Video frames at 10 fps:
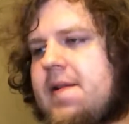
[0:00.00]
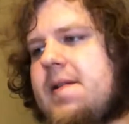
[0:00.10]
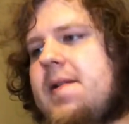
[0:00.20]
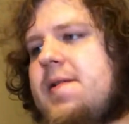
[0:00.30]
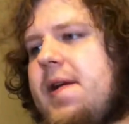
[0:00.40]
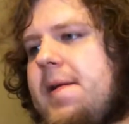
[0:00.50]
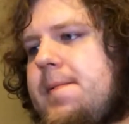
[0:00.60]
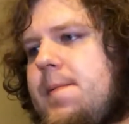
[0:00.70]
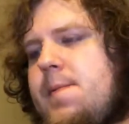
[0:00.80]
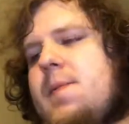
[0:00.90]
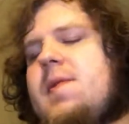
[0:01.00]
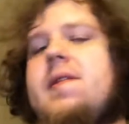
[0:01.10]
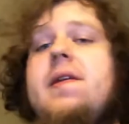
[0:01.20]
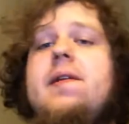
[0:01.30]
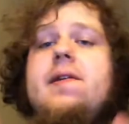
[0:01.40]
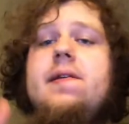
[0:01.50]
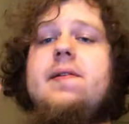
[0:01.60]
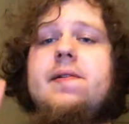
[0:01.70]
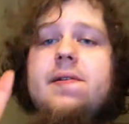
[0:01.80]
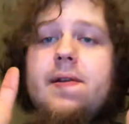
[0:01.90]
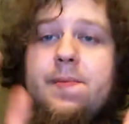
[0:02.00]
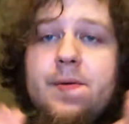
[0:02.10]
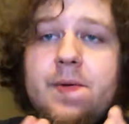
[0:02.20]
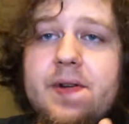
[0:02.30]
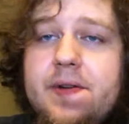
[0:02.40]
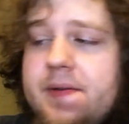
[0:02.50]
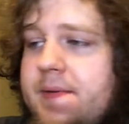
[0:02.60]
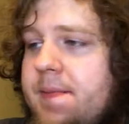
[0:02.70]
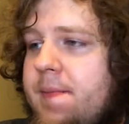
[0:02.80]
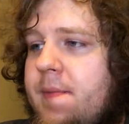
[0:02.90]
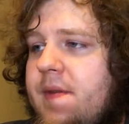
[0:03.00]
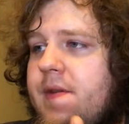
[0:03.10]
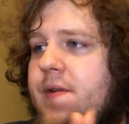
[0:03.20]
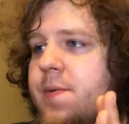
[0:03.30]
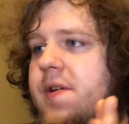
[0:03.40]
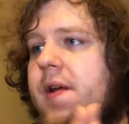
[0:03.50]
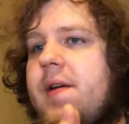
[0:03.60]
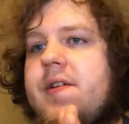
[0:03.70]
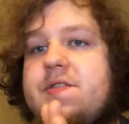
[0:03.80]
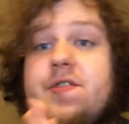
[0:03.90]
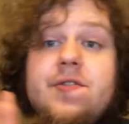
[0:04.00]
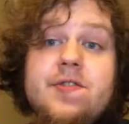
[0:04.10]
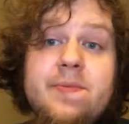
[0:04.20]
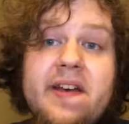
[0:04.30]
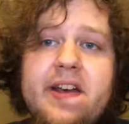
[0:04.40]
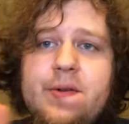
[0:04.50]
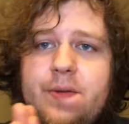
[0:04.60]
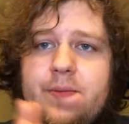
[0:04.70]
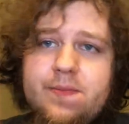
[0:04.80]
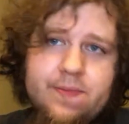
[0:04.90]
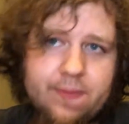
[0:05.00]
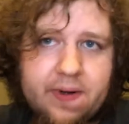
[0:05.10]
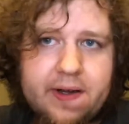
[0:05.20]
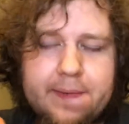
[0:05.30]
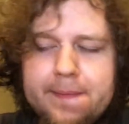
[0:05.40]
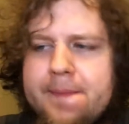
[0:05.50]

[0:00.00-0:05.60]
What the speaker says: Okay. Number one, you want to choose your battle, right?